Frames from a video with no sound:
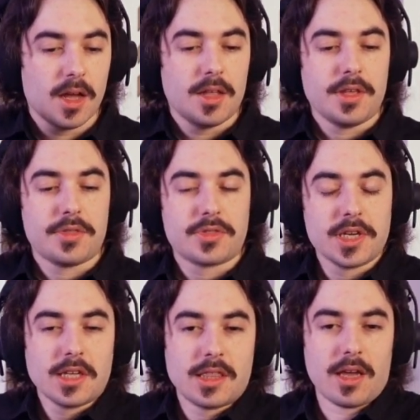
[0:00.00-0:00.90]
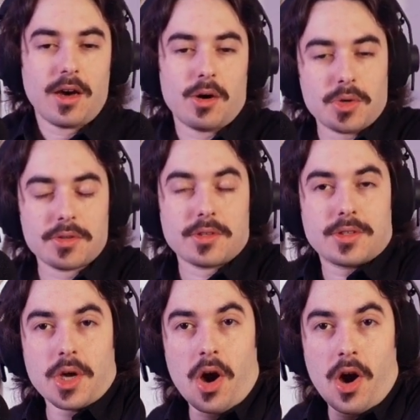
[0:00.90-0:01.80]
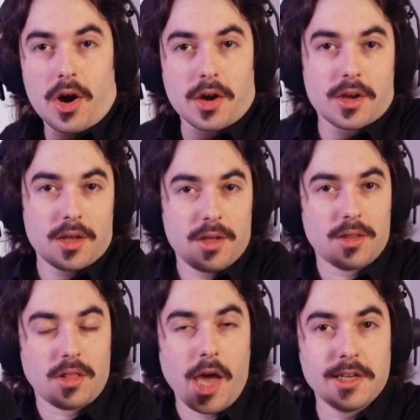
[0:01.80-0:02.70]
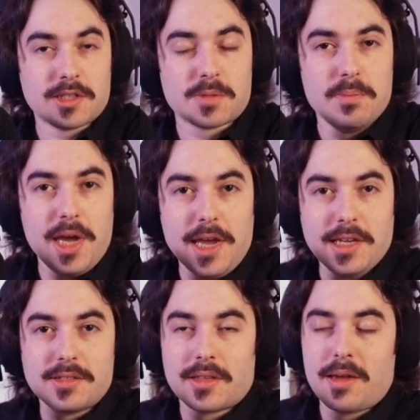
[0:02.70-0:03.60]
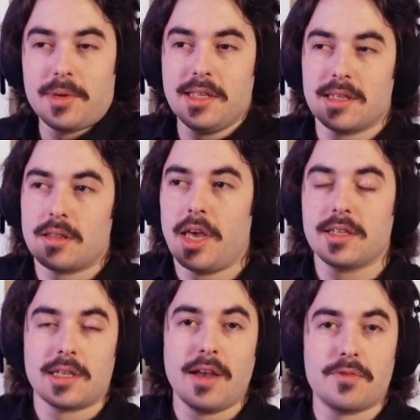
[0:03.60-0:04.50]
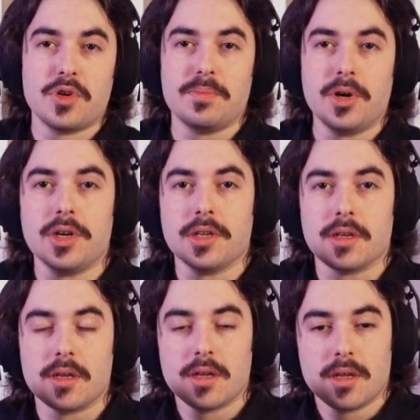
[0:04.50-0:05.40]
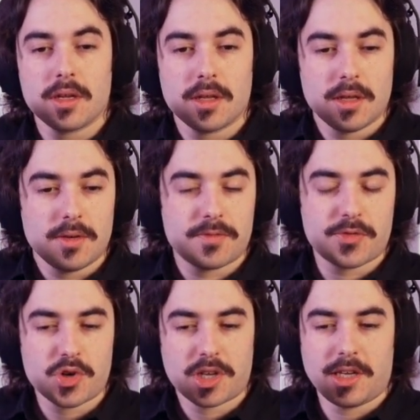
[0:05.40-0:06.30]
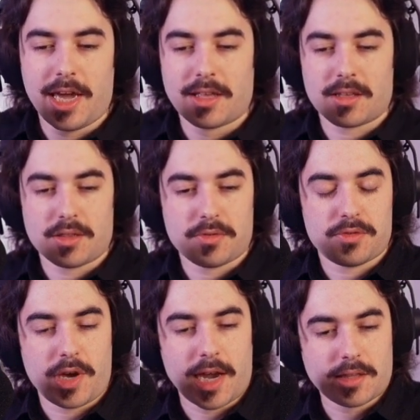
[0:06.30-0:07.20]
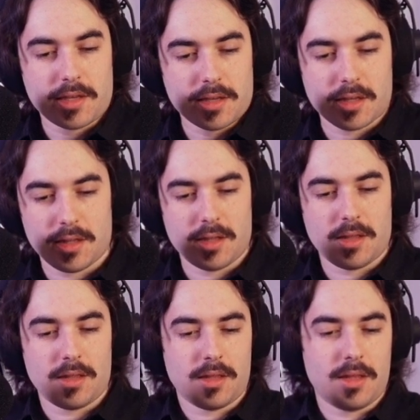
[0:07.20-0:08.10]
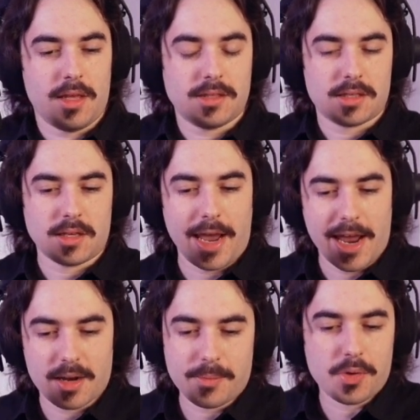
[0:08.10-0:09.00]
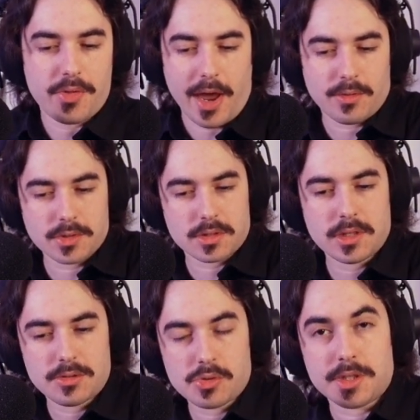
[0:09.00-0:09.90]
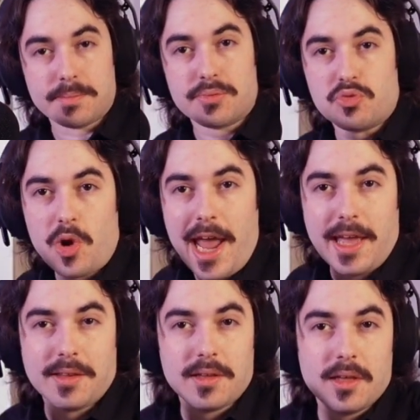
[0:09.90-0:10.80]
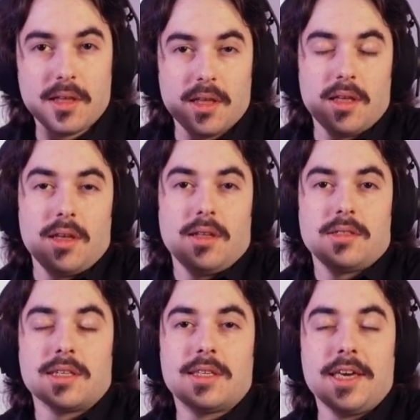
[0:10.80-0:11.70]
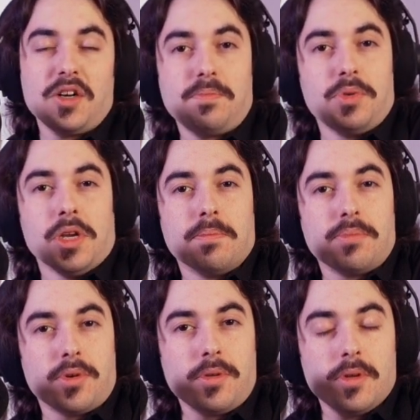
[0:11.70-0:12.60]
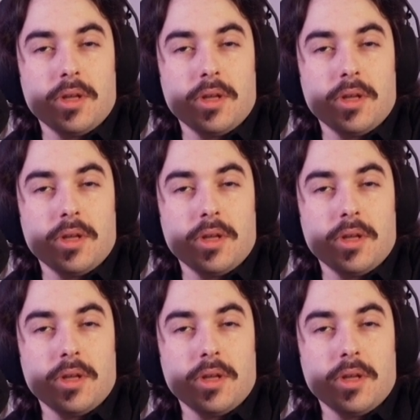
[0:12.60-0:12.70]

They think that, oh, well, the dog likes me, so that means it likes everybody. Forget the fact that it's an animal that was literally bred to kill people,